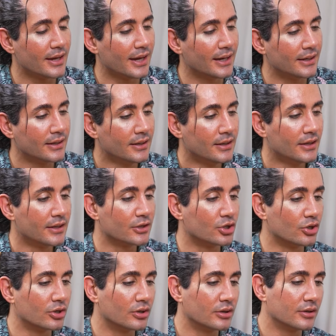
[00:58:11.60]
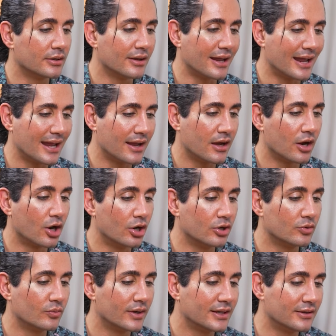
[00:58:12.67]
that your
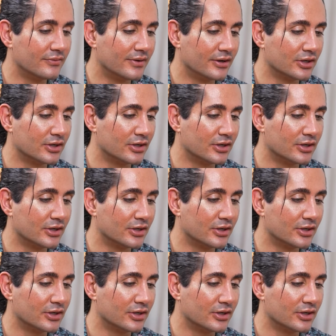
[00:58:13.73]
heart rate